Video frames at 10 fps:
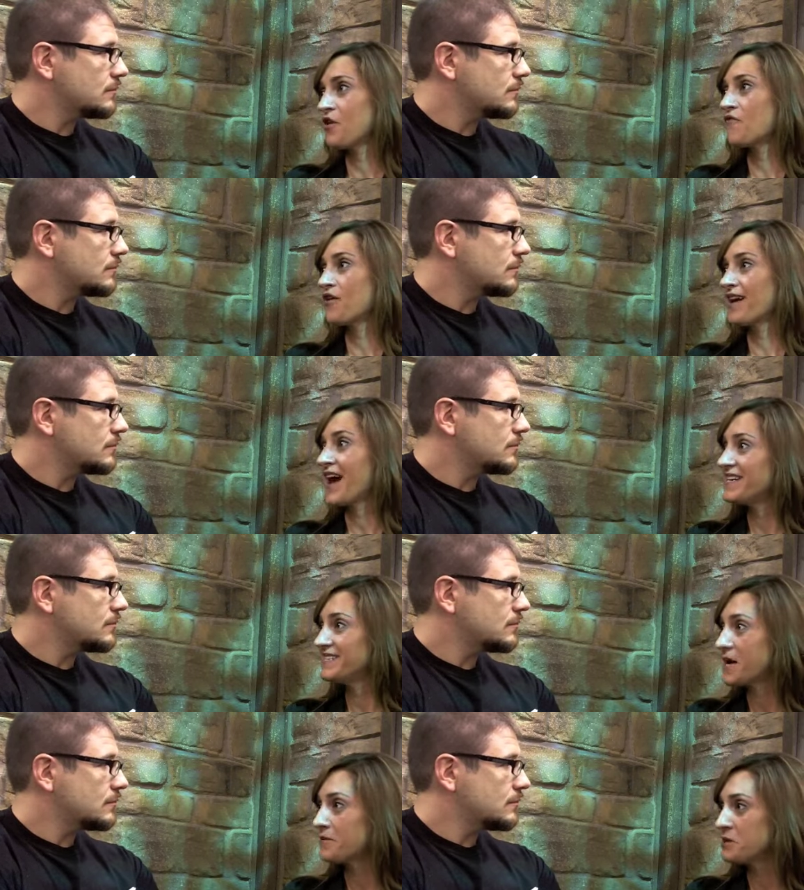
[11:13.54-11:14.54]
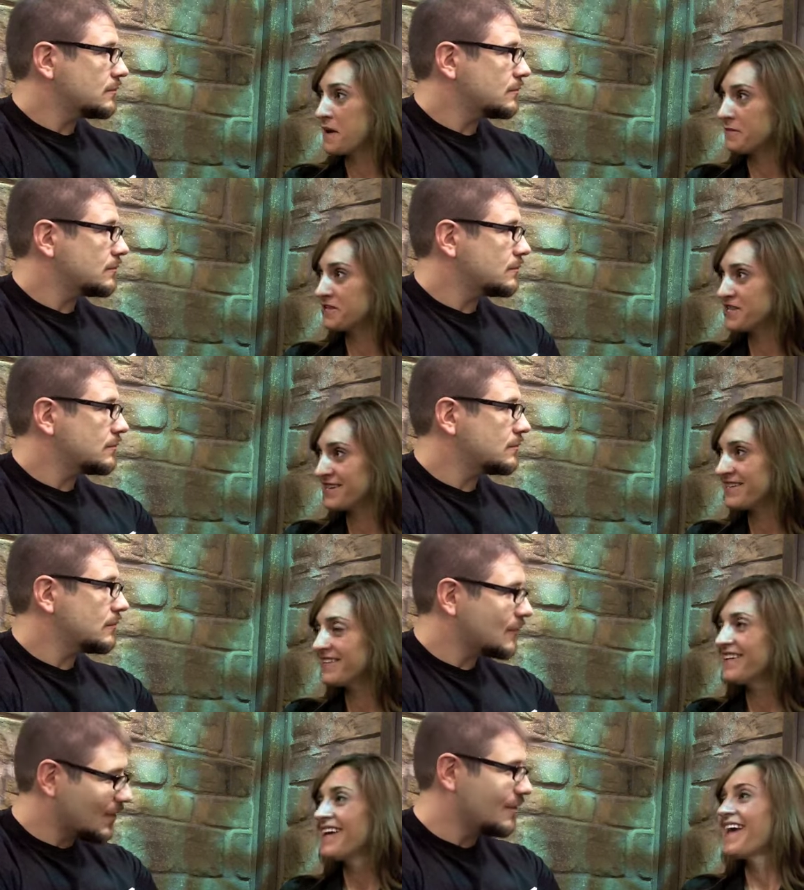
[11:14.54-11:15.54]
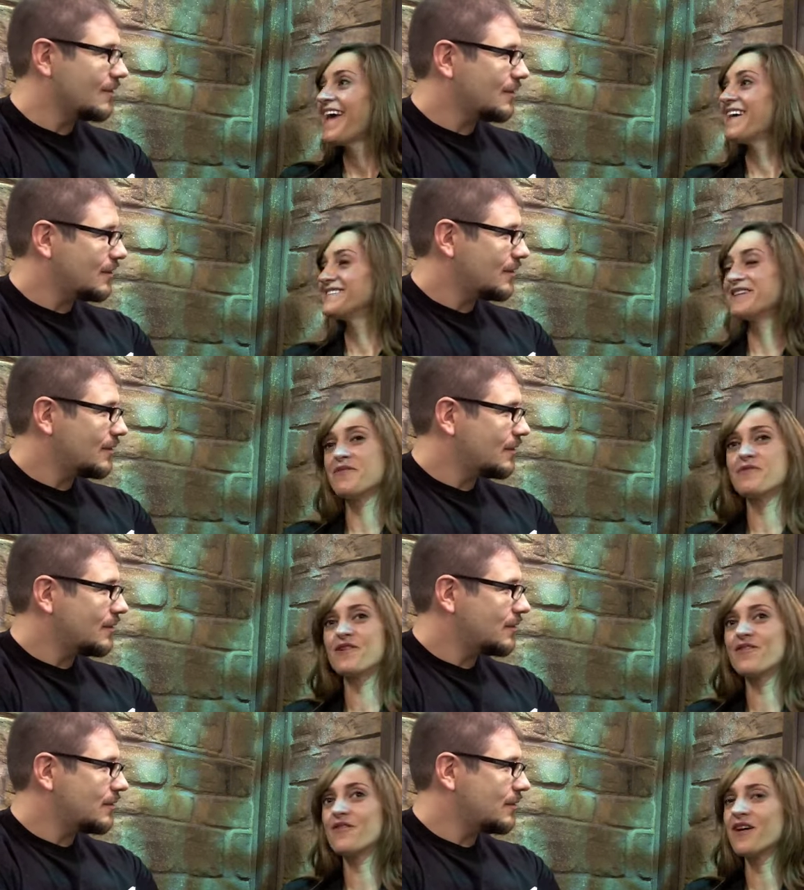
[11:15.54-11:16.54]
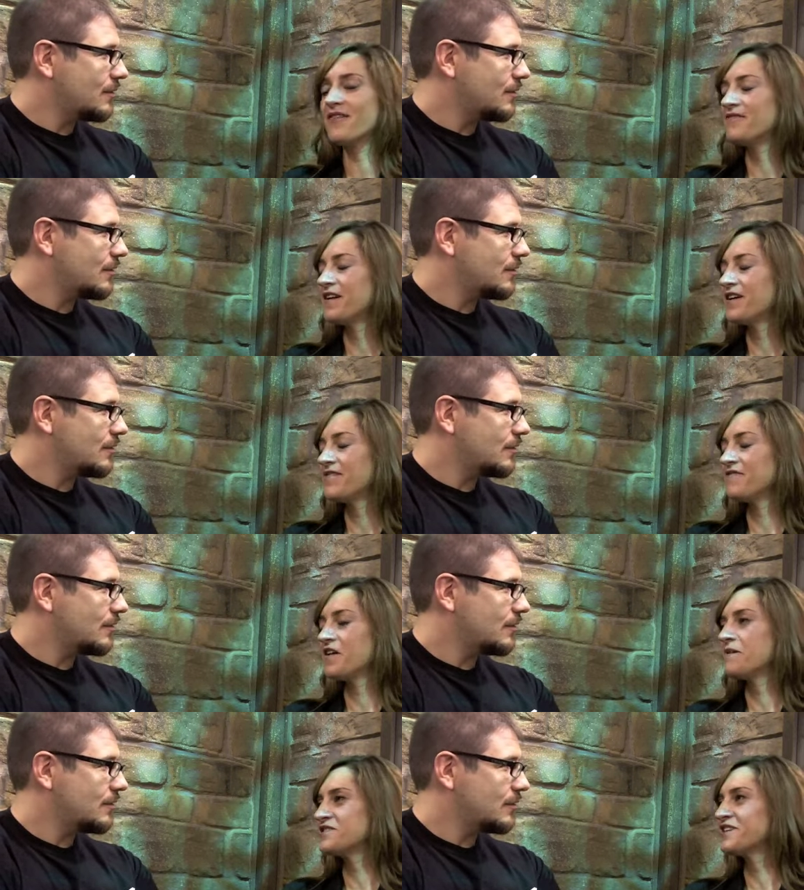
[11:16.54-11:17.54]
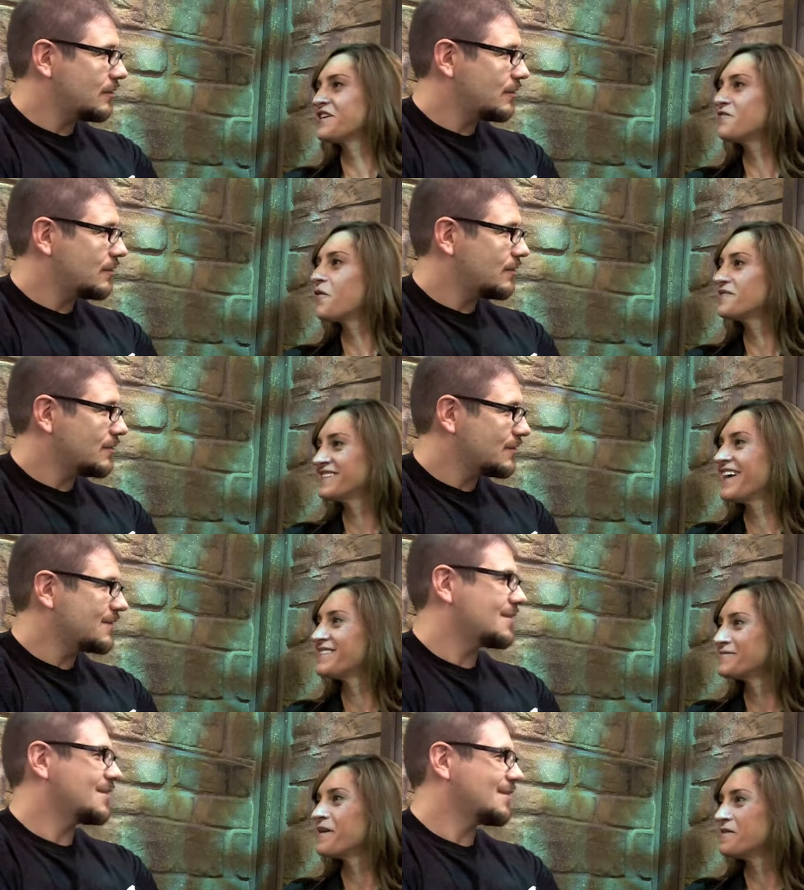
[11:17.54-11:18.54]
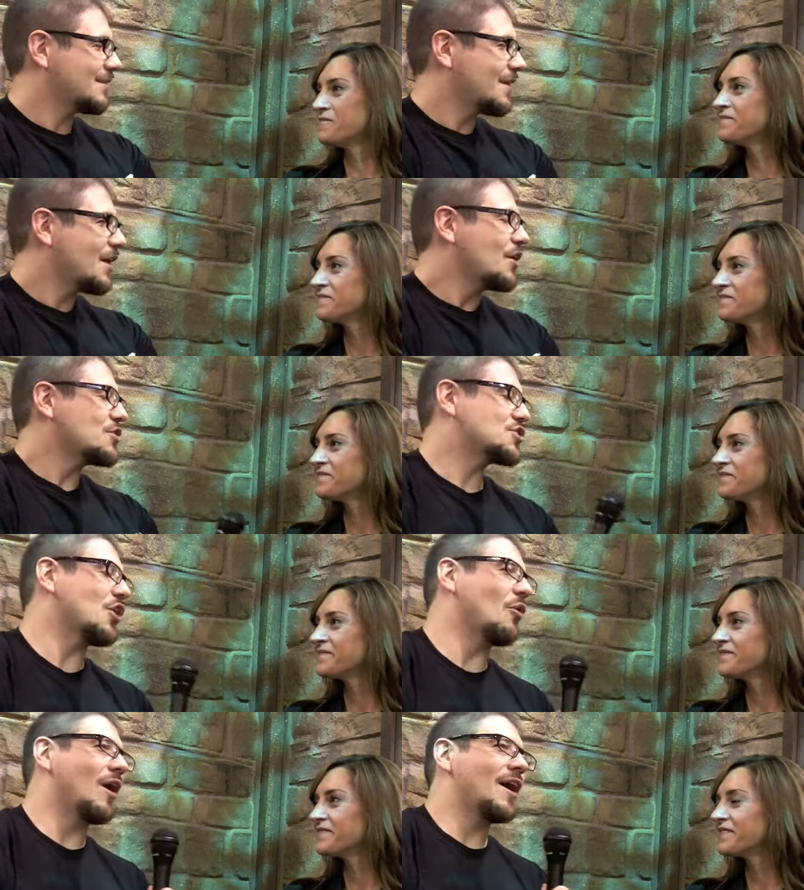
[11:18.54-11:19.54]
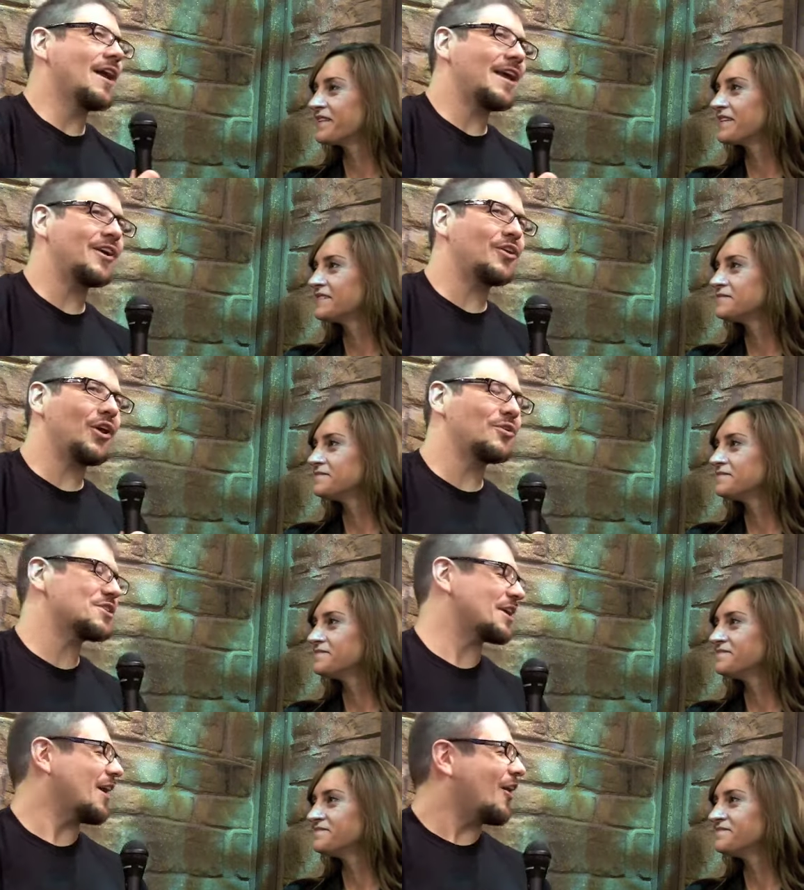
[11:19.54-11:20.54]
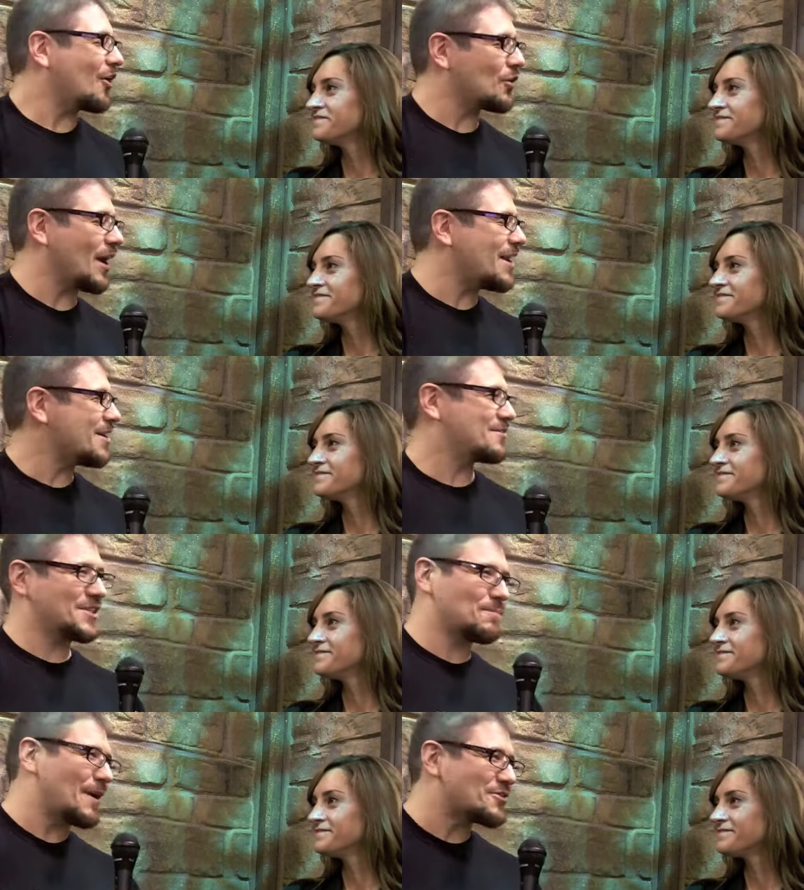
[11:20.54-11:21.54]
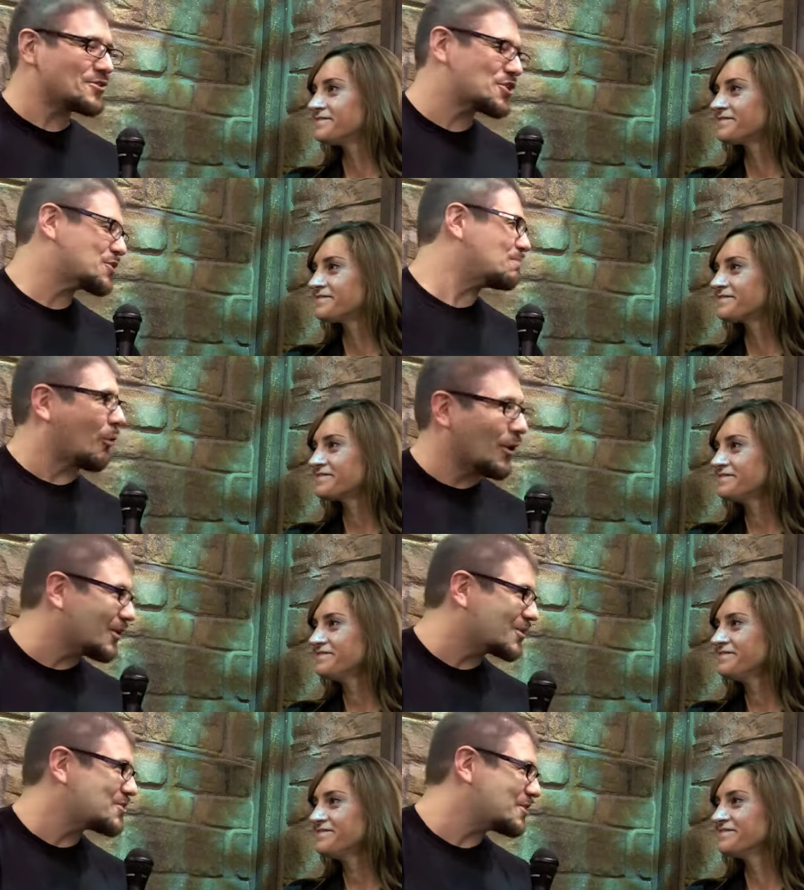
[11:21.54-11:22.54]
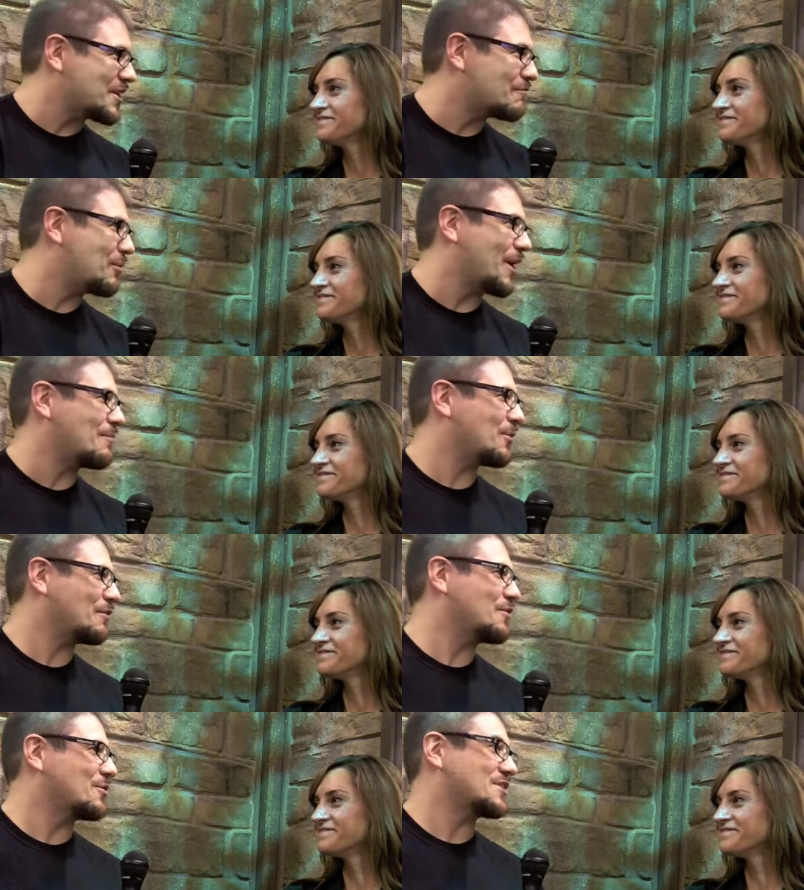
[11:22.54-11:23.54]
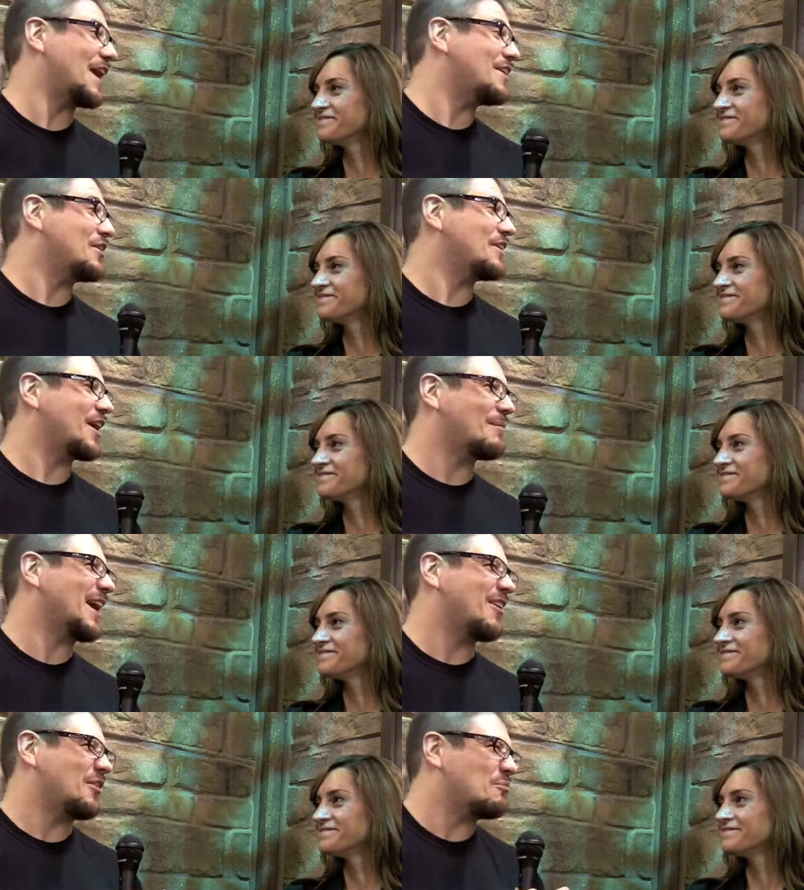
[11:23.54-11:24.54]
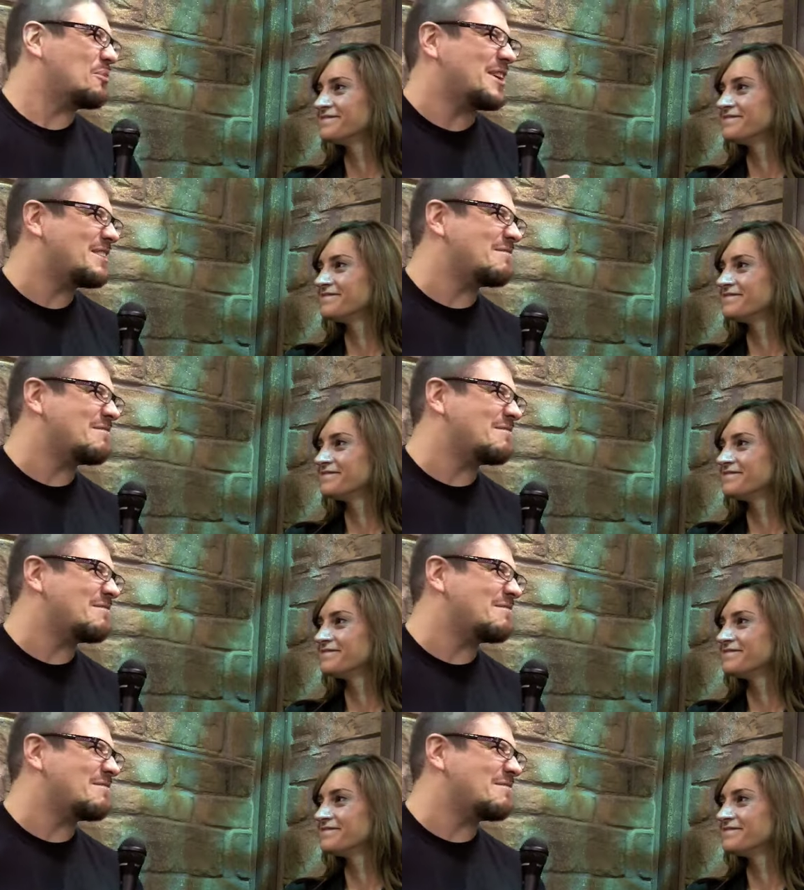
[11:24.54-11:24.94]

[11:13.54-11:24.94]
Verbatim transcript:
Speaker 1: over at IDW Publishing. And so we're uh, very, very much looking forward to that as well.
Speaker 2: So, in closing, are there any special spoilers you could give Play Unplugged viewers? Anything coming out that we